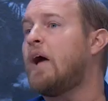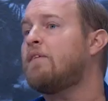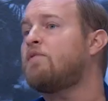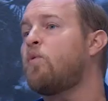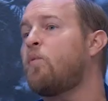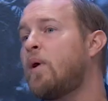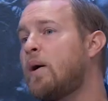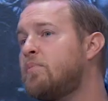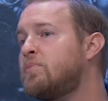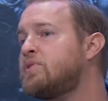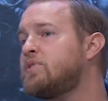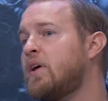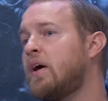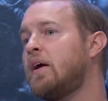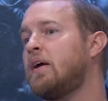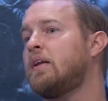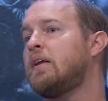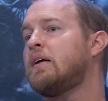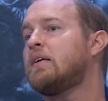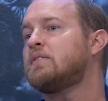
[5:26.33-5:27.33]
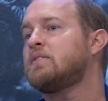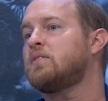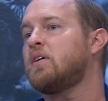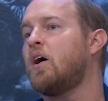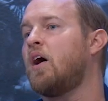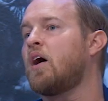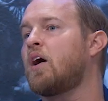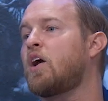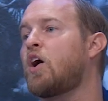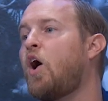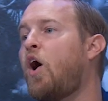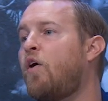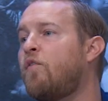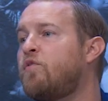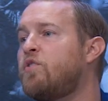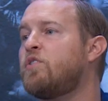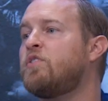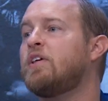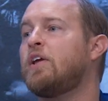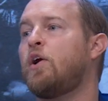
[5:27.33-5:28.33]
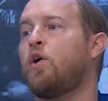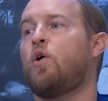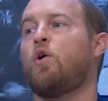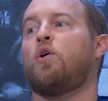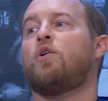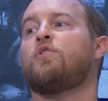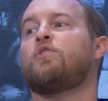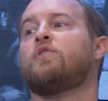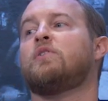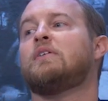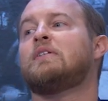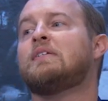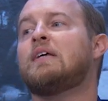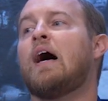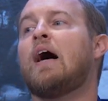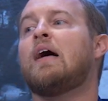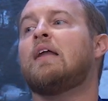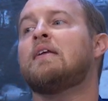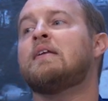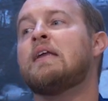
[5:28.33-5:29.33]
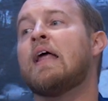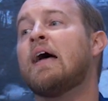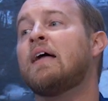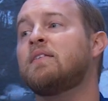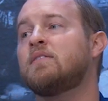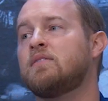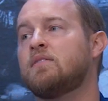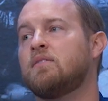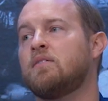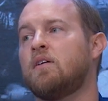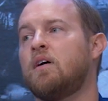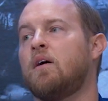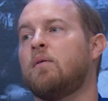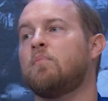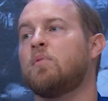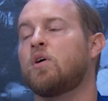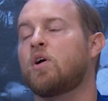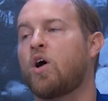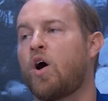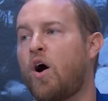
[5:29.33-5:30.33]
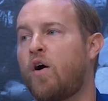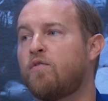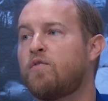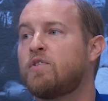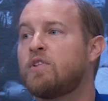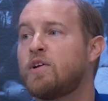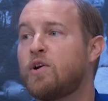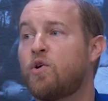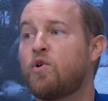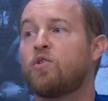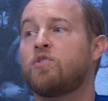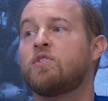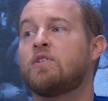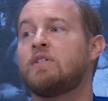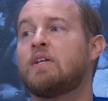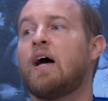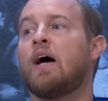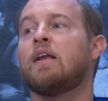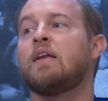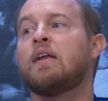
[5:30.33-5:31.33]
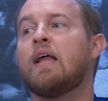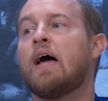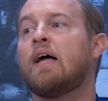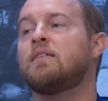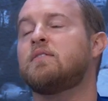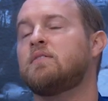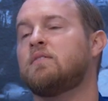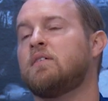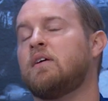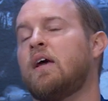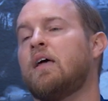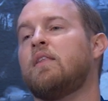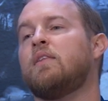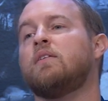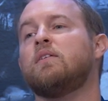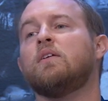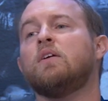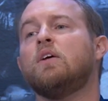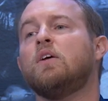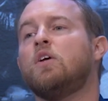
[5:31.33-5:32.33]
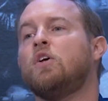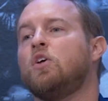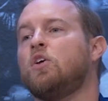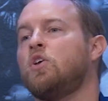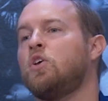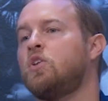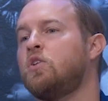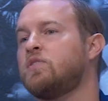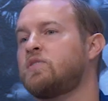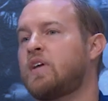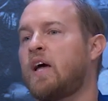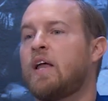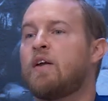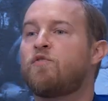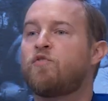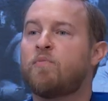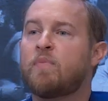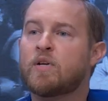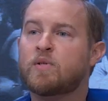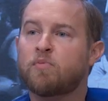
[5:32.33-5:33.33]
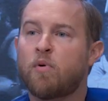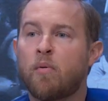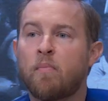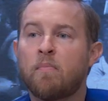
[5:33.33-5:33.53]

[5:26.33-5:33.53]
I have a website. It's covertheearth.net. Mm-hmm. Okay. Covertheearth.net. And, you know, it's got information about